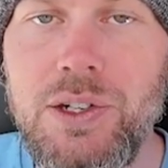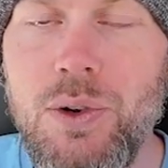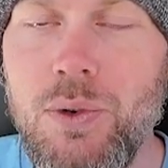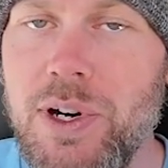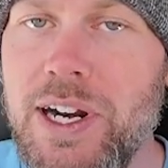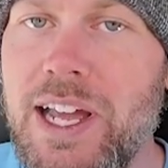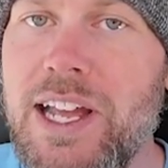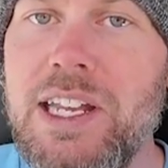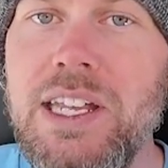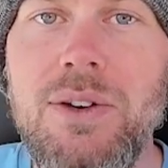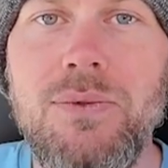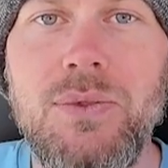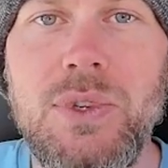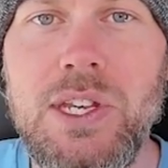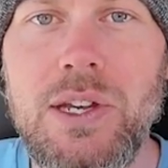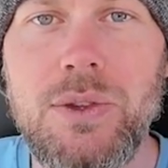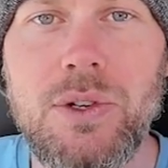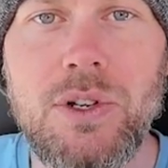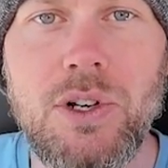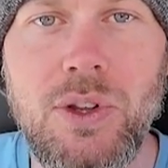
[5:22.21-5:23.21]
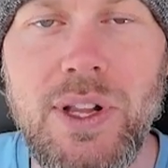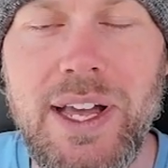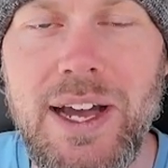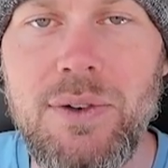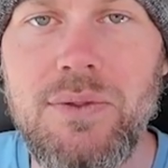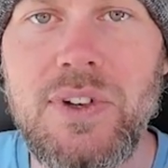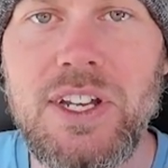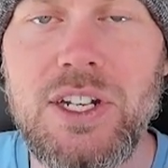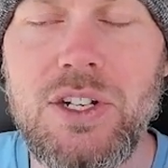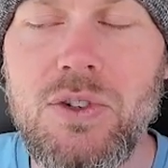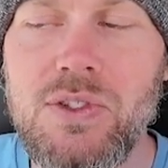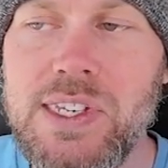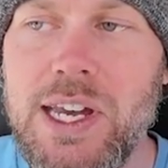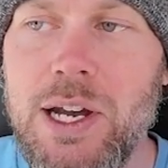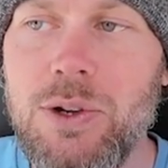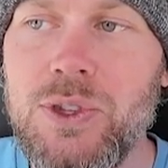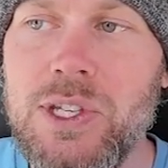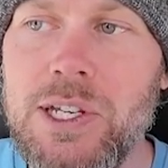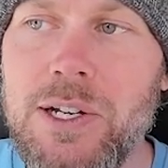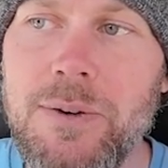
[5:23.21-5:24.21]
or any of the other cloud vendors
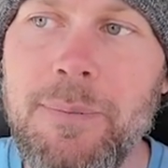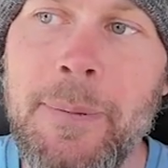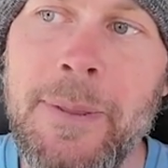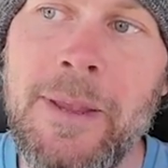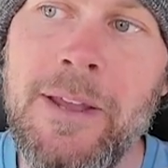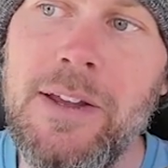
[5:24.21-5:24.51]
out there,